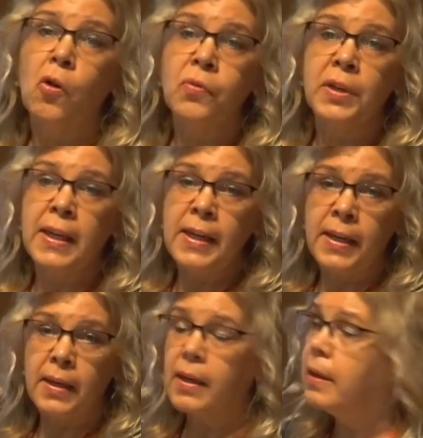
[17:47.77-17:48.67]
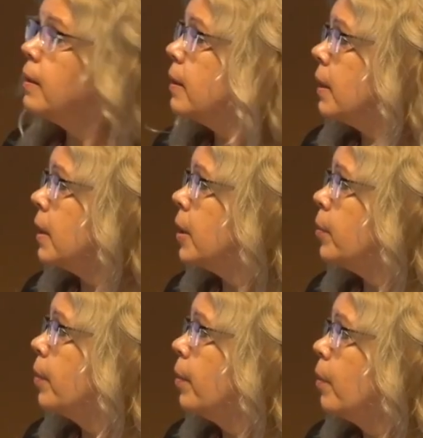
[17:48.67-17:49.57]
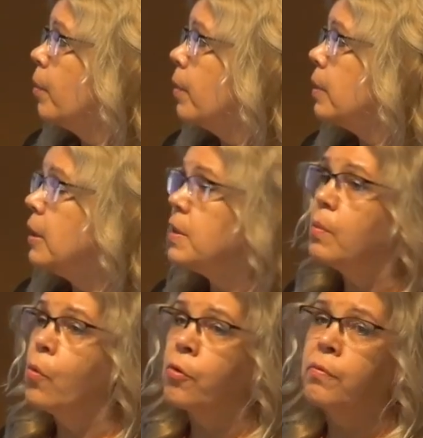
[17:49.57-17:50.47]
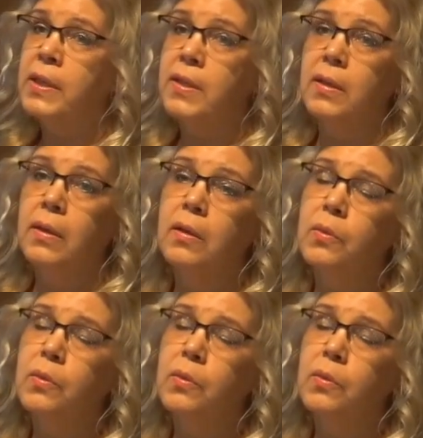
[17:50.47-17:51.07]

overeating is a more risk.